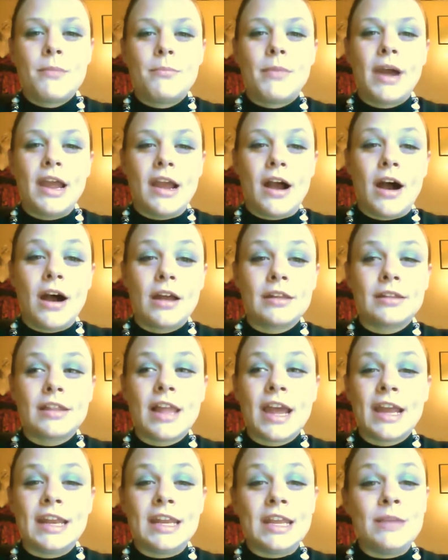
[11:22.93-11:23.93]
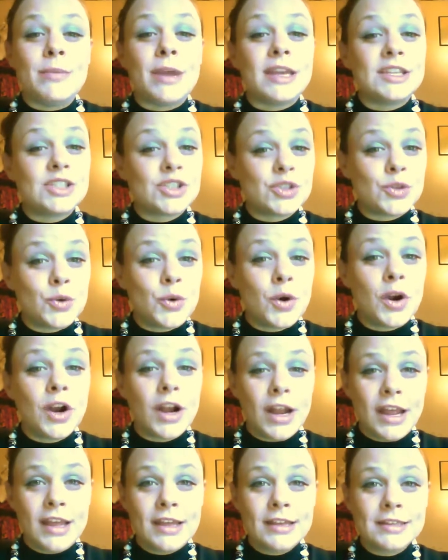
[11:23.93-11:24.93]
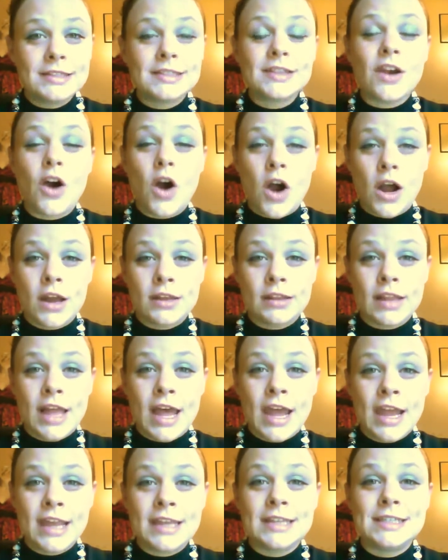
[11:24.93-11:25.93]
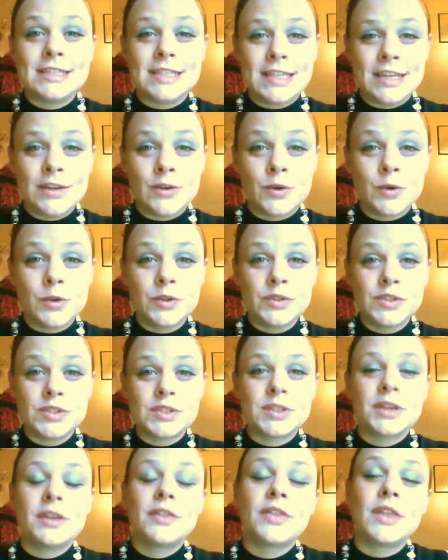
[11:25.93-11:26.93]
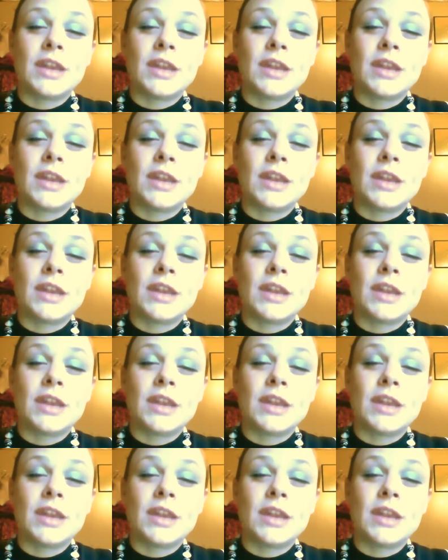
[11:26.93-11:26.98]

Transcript: My online eBay store is online deals,